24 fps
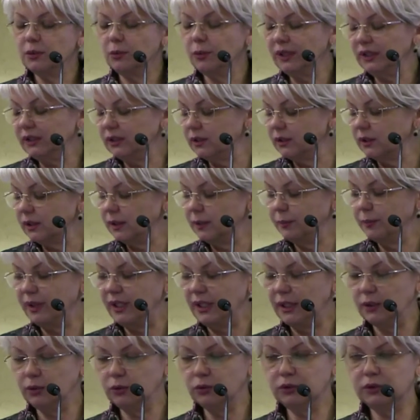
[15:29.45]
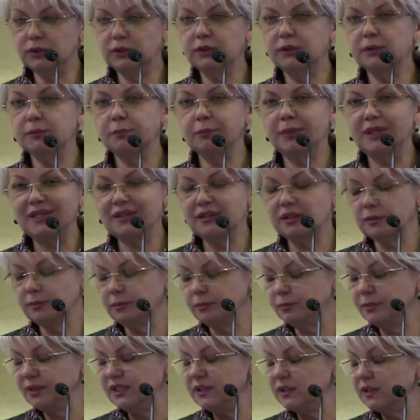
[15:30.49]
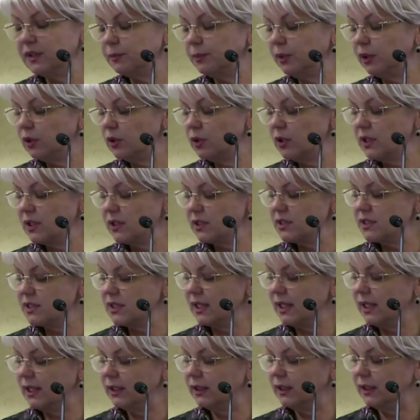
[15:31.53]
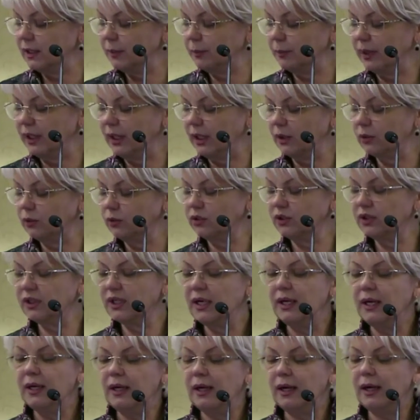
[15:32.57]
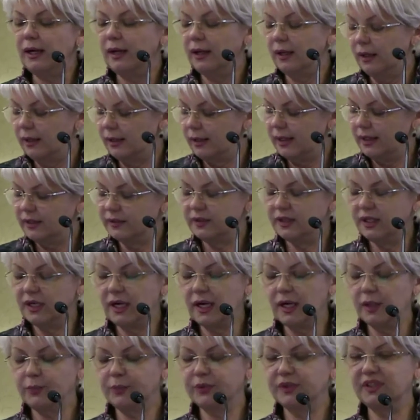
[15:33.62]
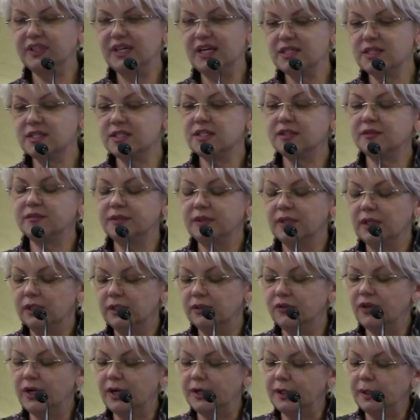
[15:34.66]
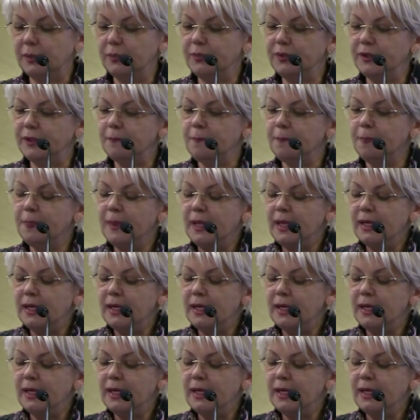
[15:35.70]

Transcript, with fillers: What about beta blockers and about antihypertensive therapy?